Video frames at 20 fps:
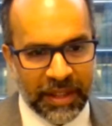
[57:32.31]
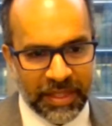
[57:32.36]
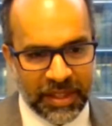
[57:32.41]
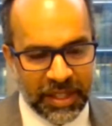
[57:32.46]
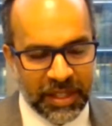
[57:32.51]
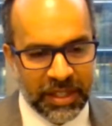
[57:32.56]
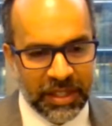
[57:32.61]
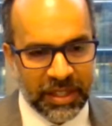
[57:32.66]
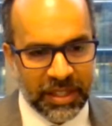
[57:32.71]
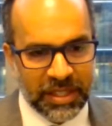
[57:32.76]
at
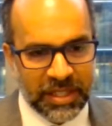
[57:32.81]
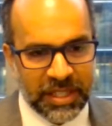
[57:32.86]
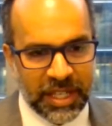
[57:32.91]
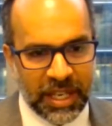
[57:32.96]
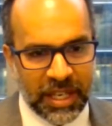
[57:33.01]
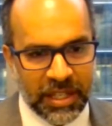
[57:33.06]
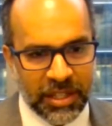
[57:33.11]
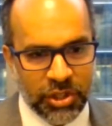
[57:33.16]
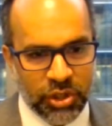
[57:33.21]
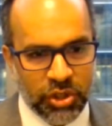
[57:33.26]
the early
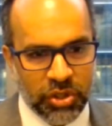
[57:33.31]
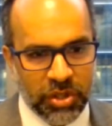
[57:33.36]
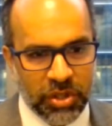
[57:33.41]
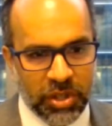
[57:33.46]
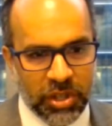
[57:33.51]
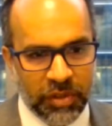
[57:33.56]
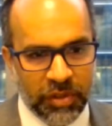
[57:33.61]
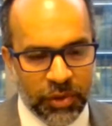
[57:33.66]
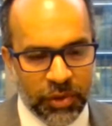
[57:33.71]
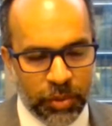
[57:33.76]

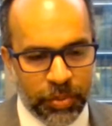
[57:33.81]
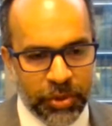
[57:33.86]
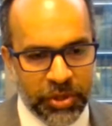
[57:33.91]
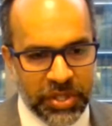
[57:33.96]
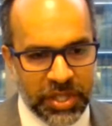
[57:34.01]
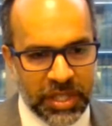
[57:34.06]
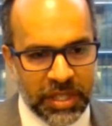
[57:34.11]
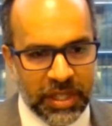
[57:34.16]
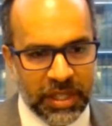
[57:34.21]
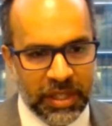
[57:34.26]
stage of your
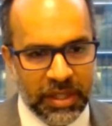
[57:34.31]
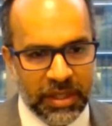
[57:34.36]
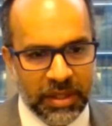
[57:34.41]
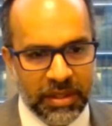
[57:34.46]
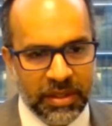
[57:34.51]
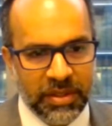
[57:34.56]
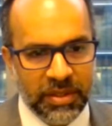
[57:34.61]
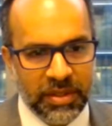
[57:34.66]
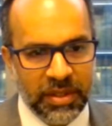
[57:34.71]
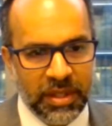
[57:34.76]

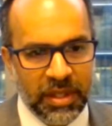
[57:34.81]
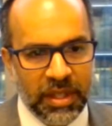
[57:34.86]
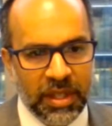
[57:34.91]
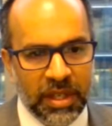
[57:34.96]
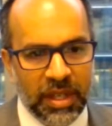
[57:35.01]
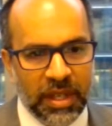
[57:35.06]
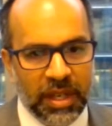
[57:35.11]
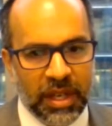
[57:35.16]
proceedings,